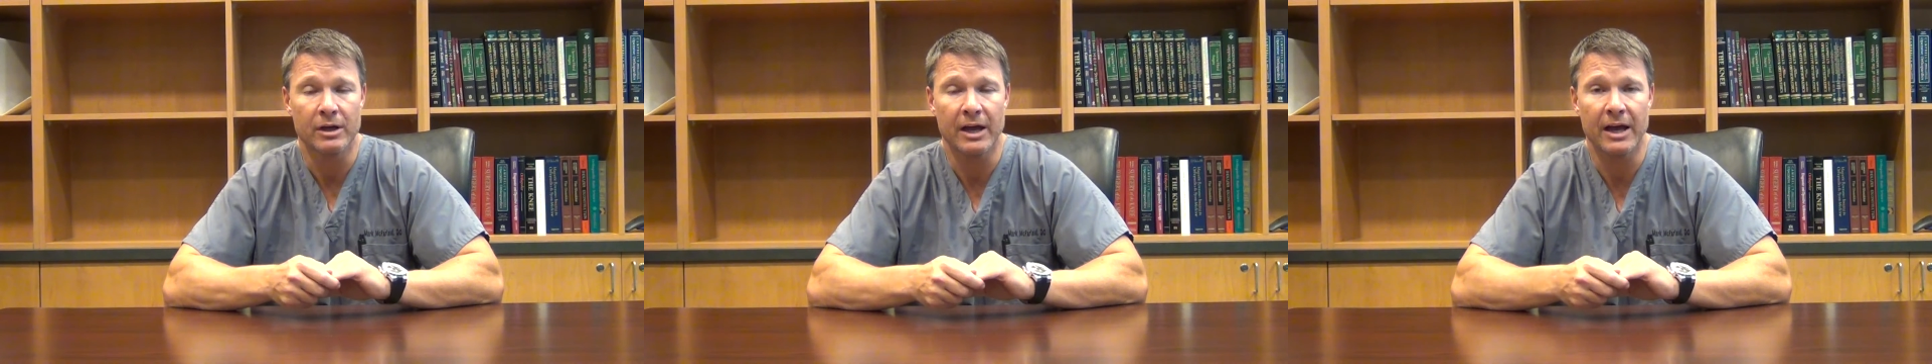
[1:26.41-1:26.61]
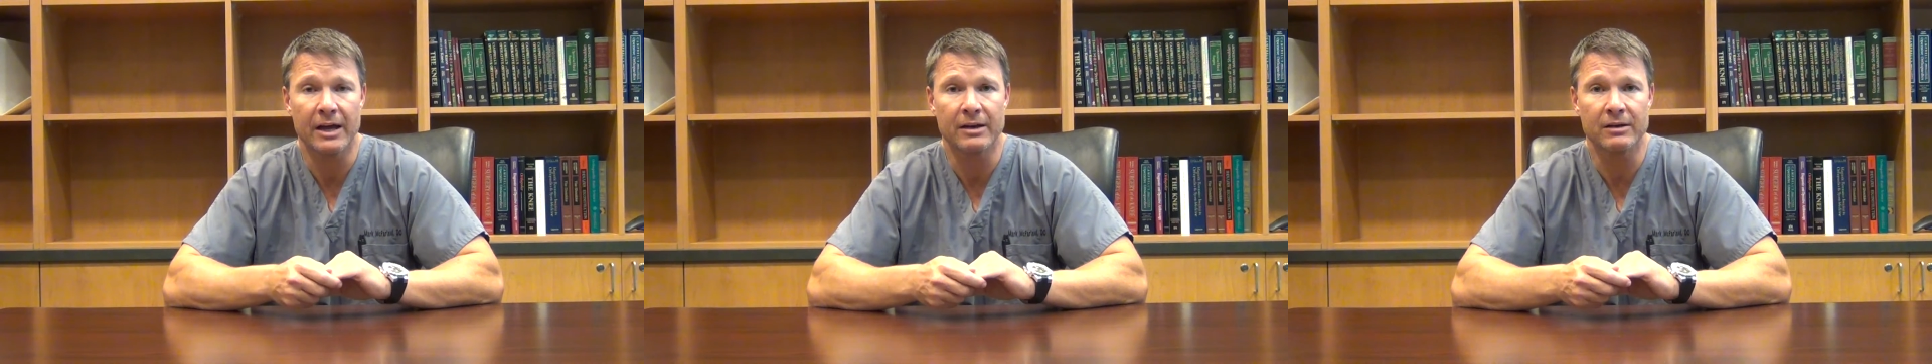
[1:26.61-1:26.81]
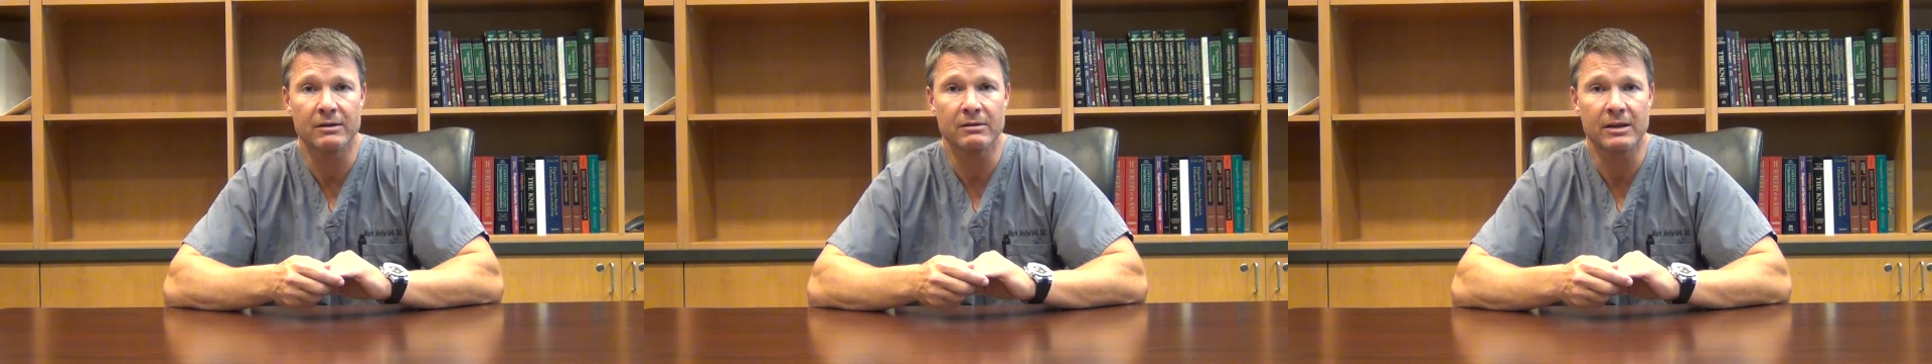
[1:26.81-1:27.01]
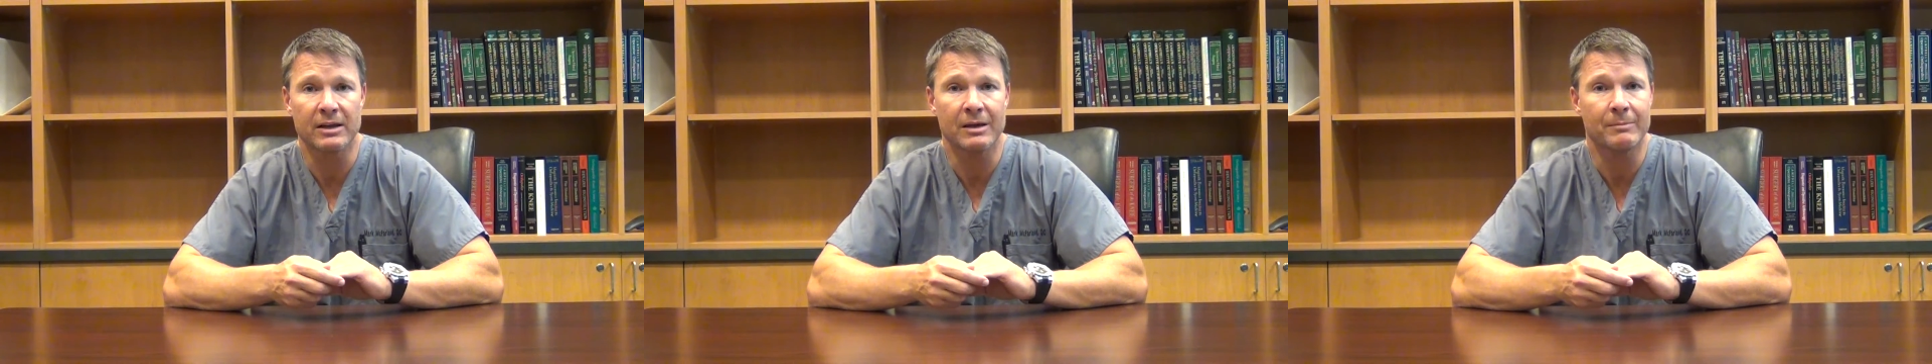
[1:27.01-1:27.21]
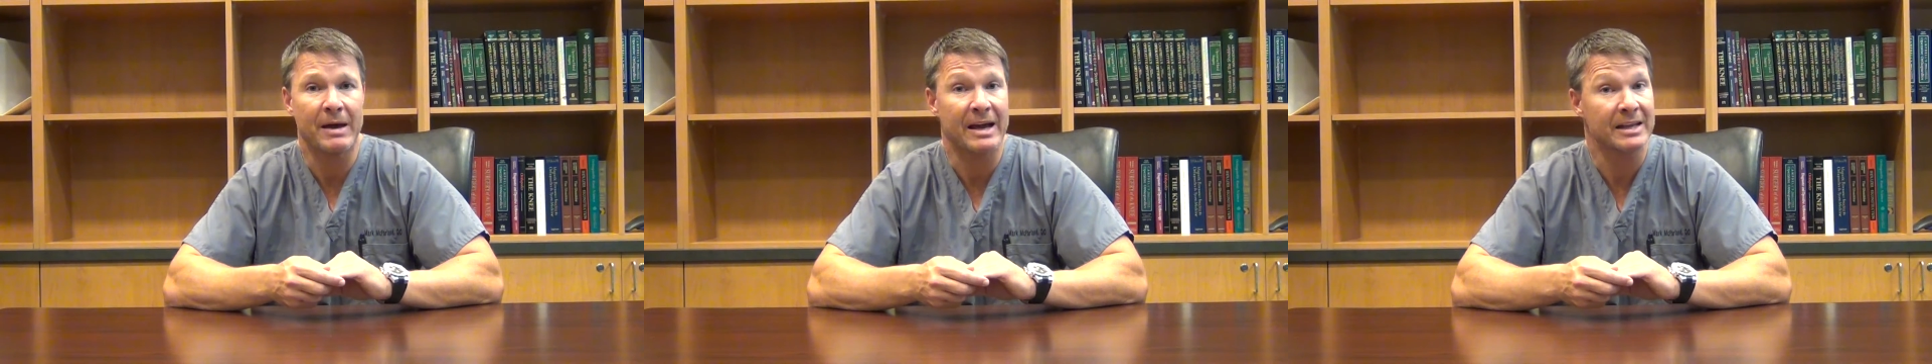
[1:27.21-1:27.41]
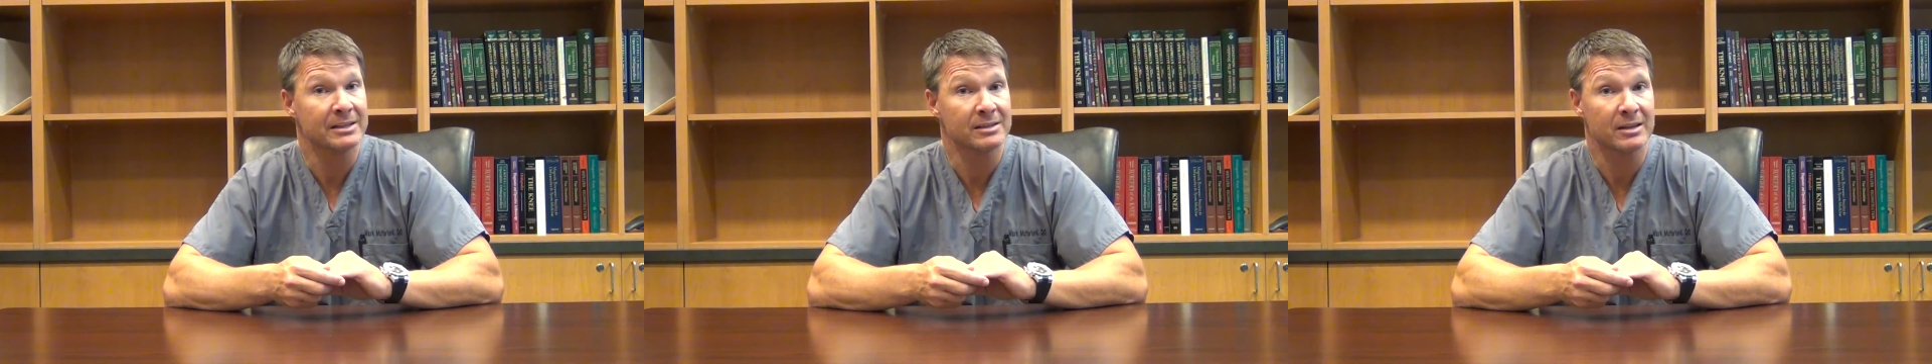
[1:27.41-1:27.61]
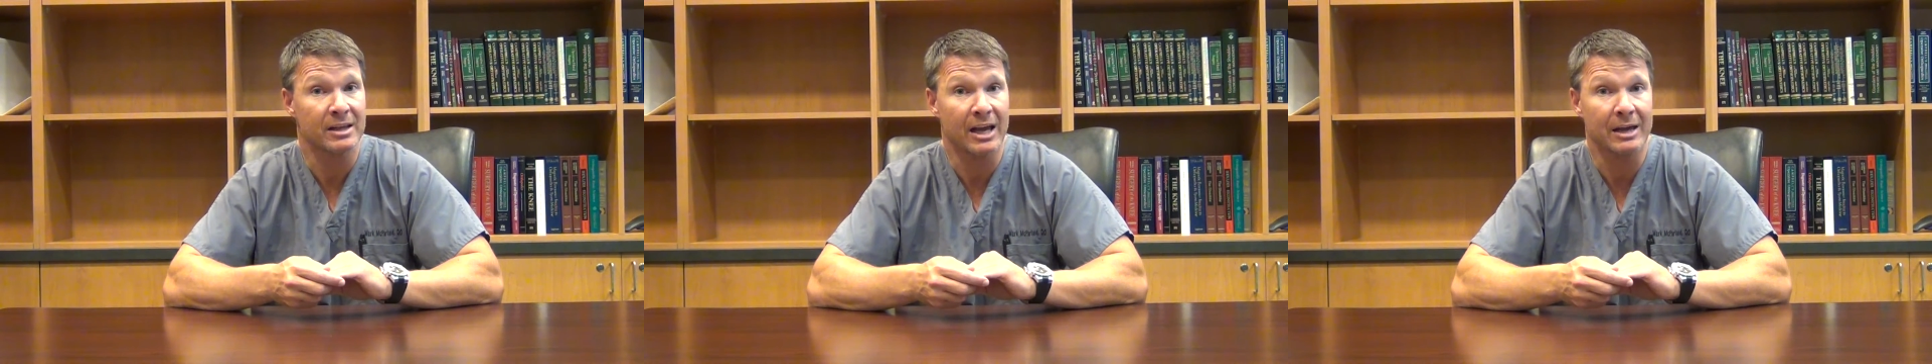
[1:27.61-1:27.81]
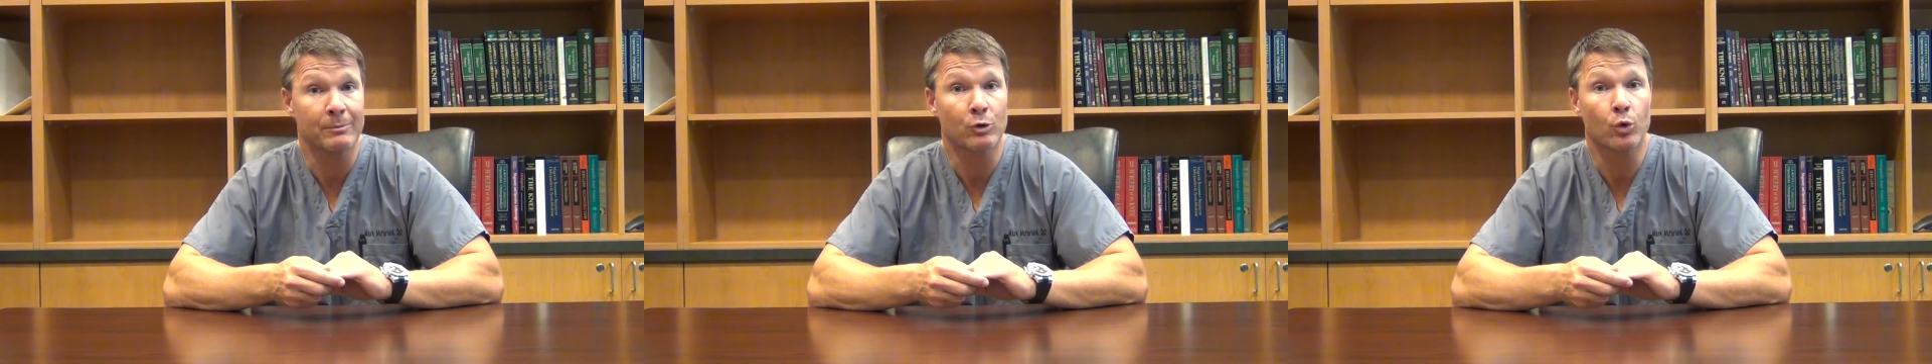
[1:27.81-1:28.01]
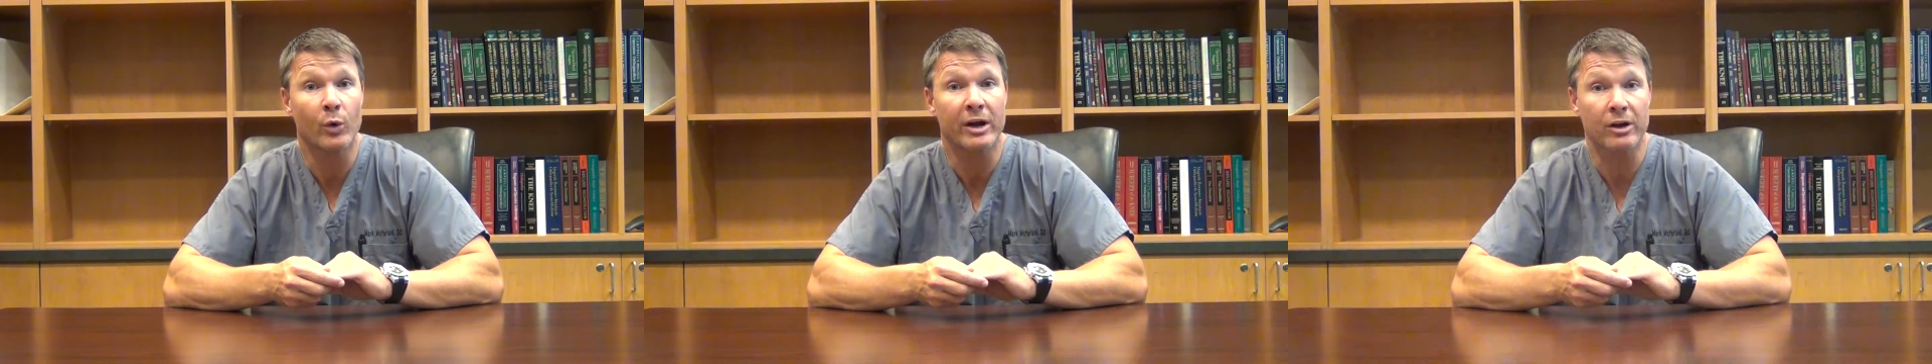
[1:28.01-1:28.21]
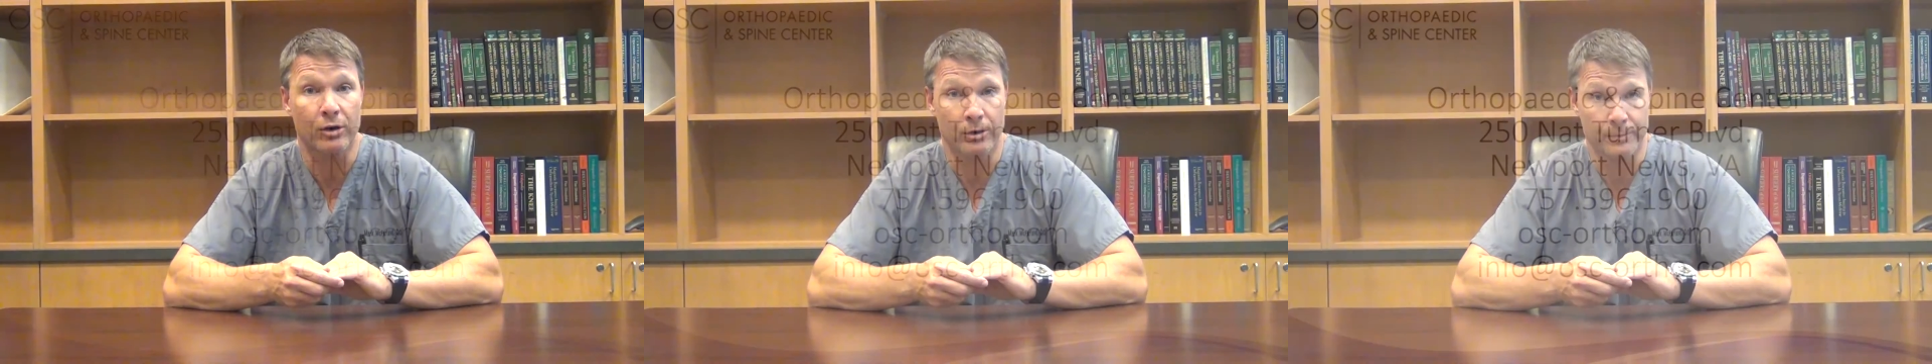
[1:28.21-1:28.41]
and get back into the game
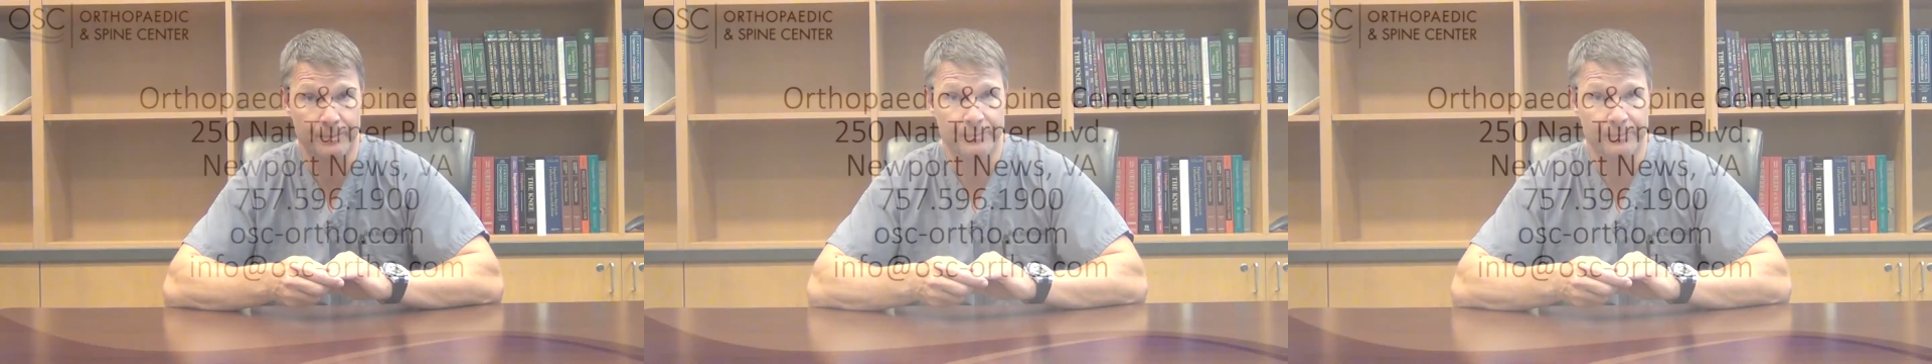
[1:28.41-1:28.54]
quicker.